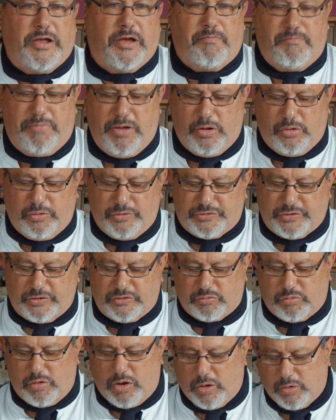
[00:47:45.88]
your bills
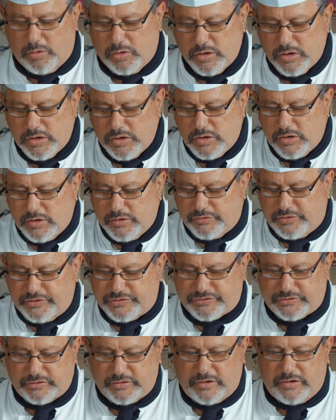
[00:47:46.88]
as well.
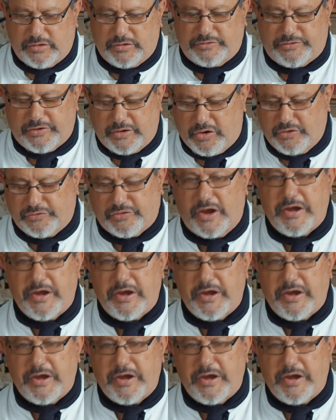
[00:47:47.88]
Just because